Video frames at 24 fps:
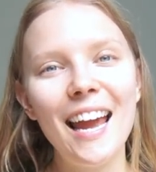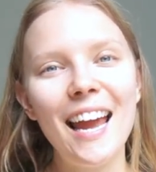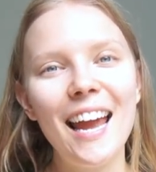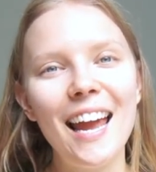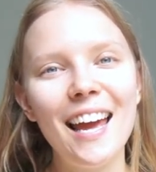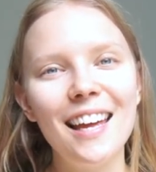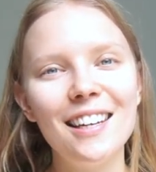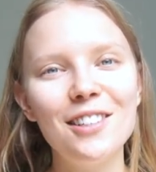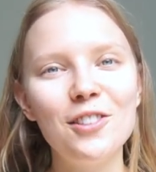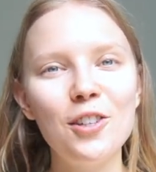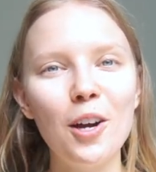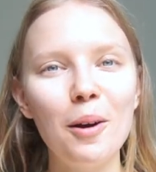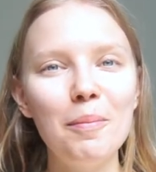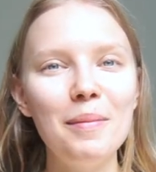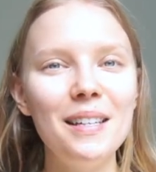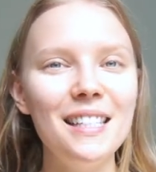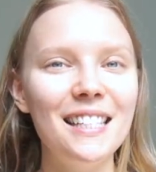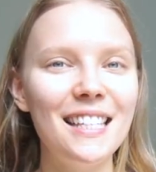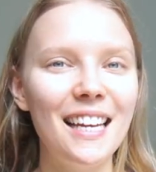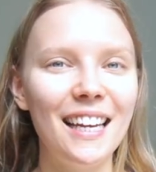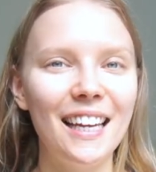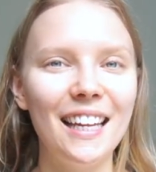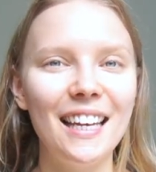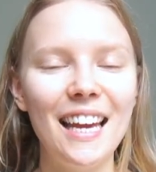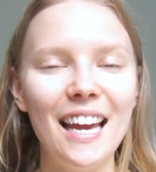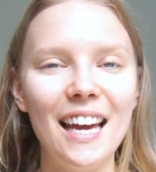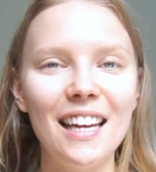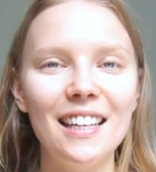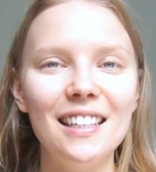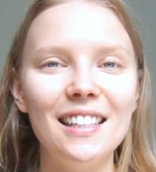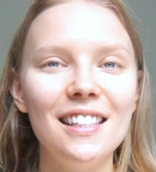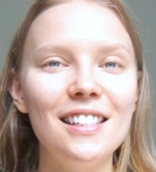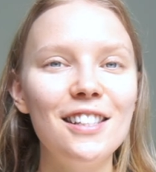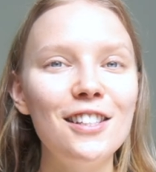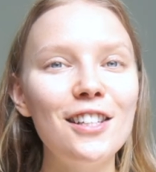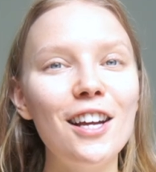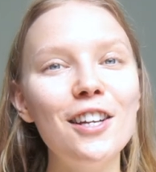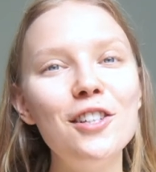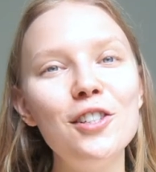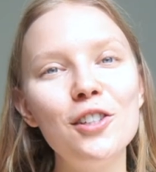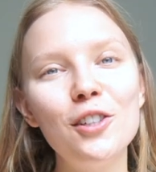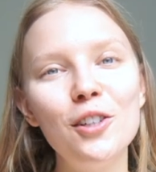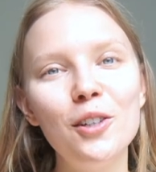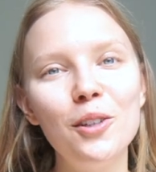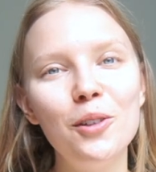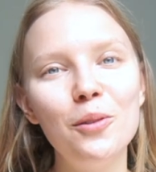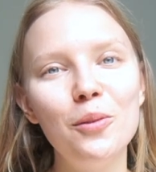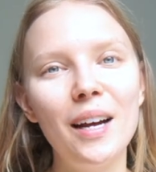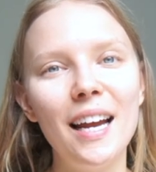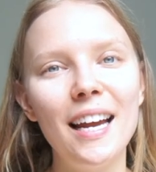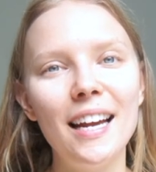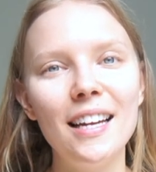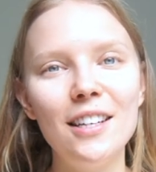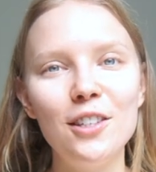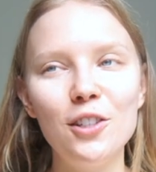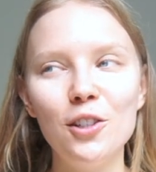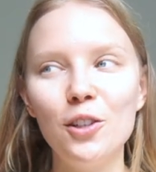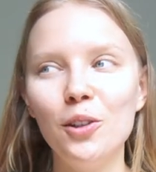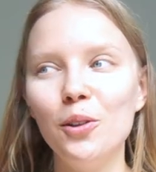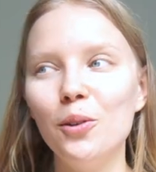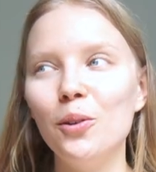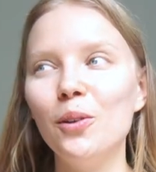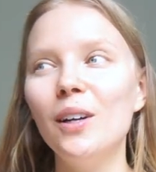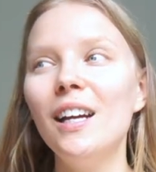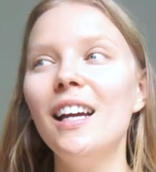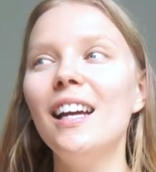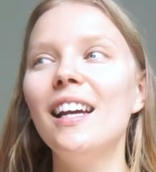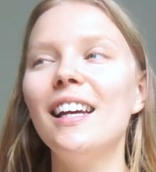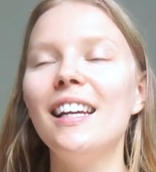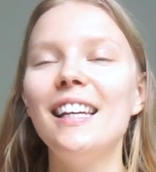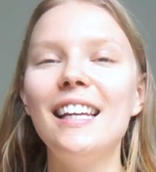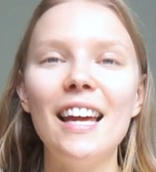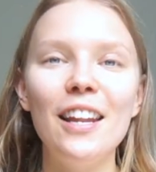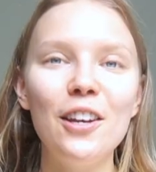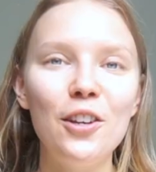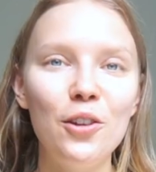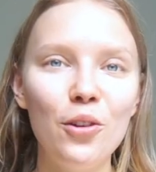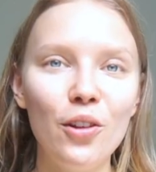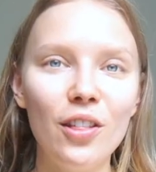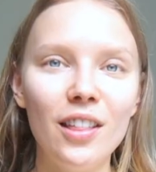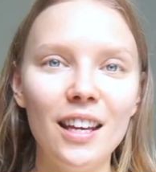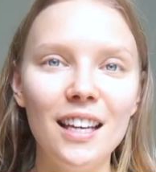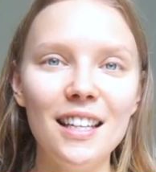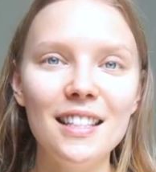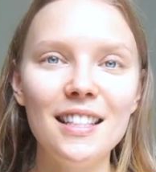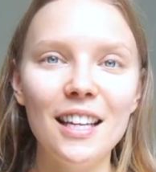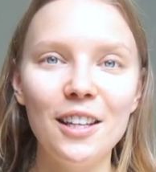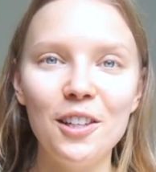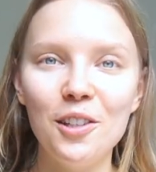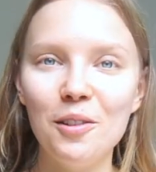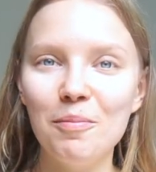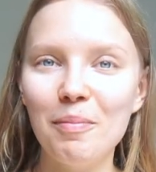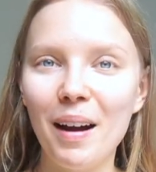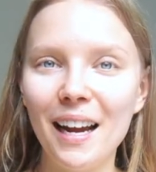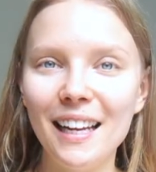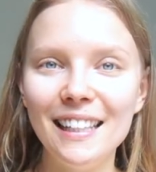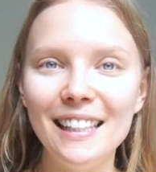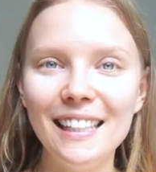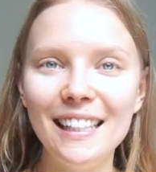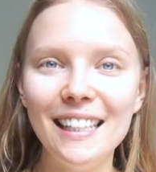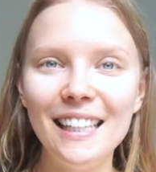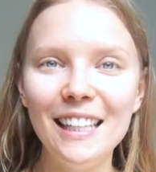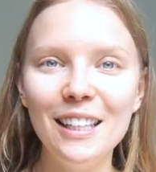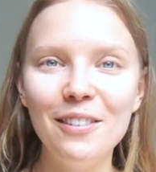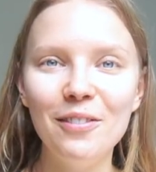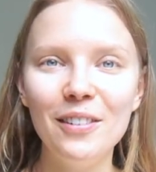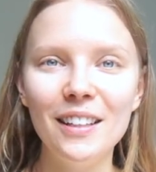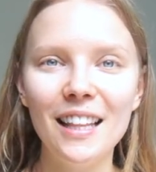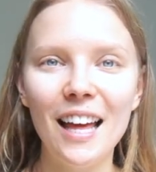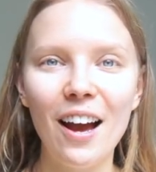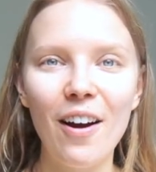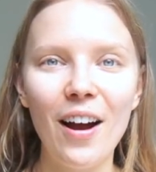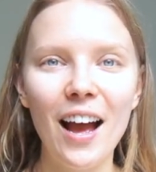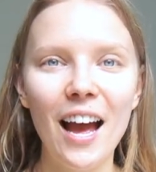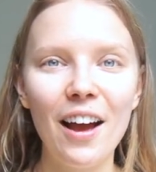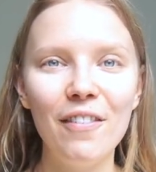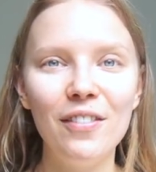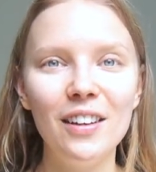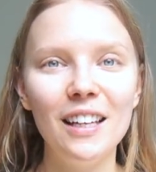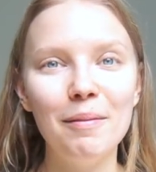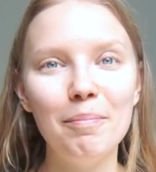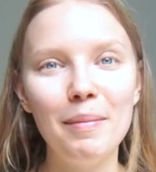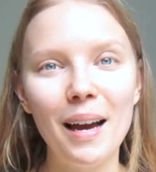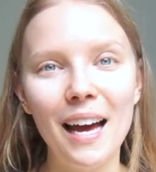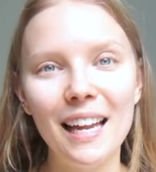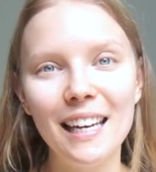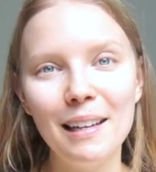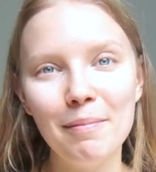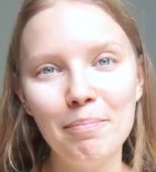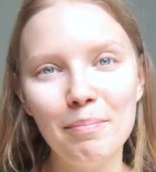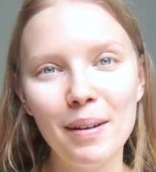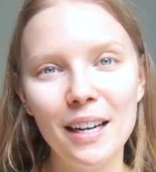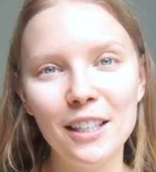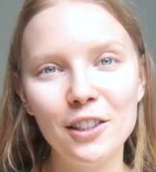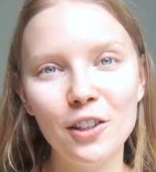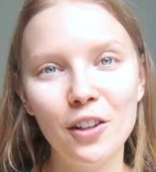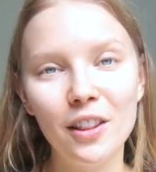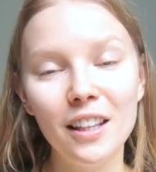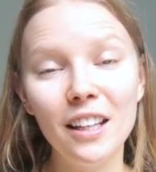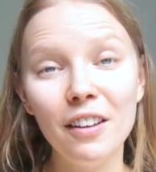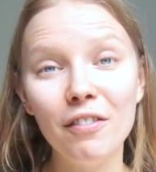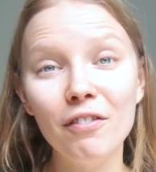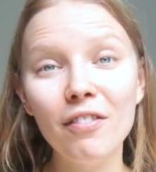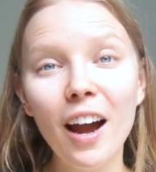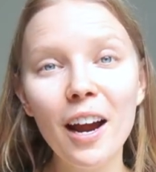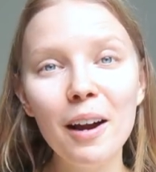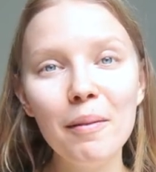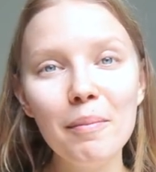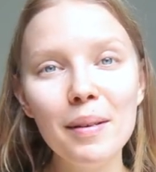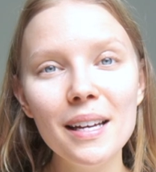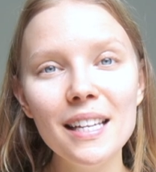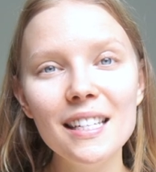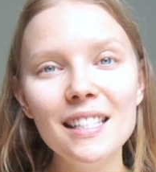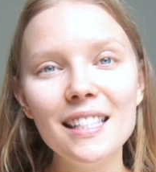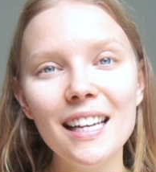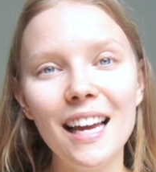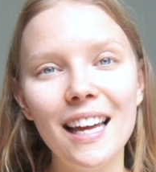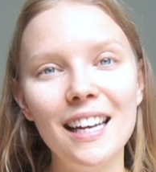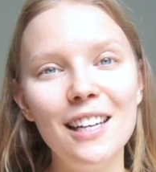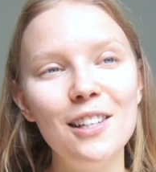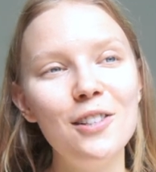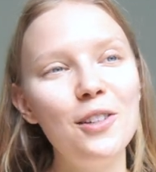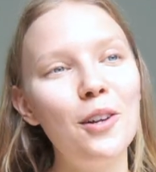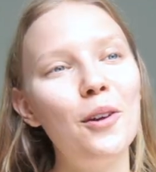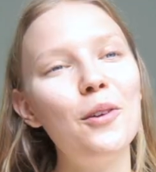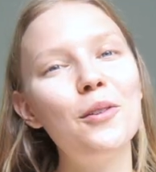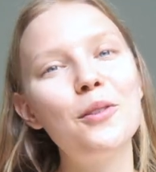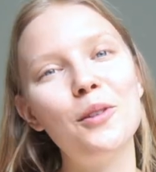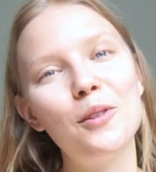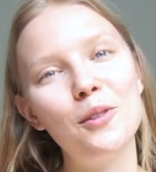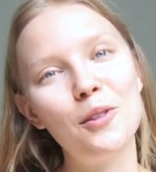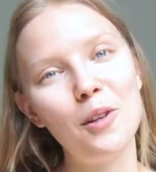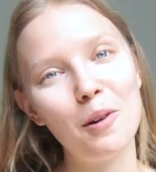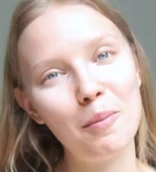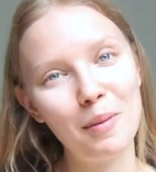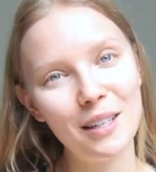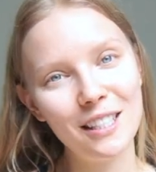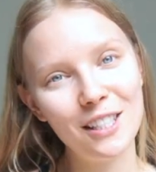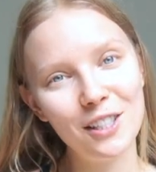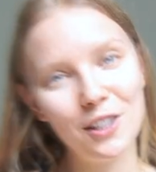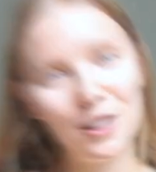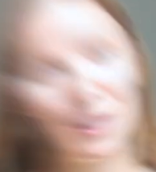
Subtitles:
And shopping secondhand is such a good way to get new things that you might need without having a bad impact on the environment. And it's also so much